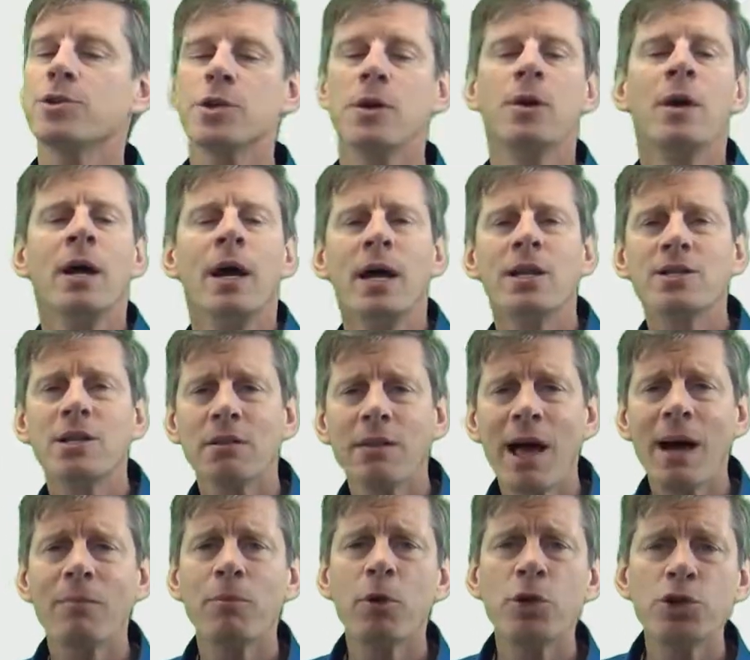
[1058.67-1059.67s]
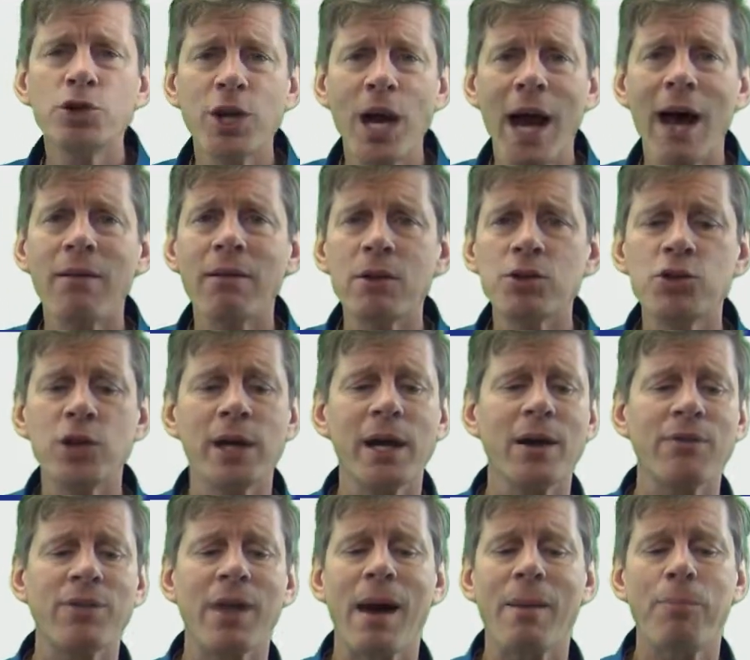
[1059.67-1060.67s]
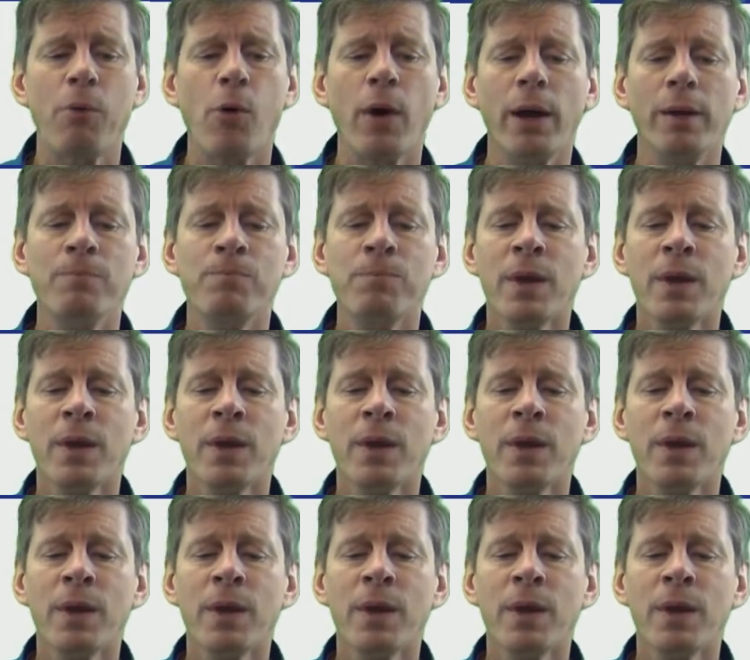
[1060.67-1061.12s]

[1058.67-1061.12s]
So it's a lot more challenging at that point.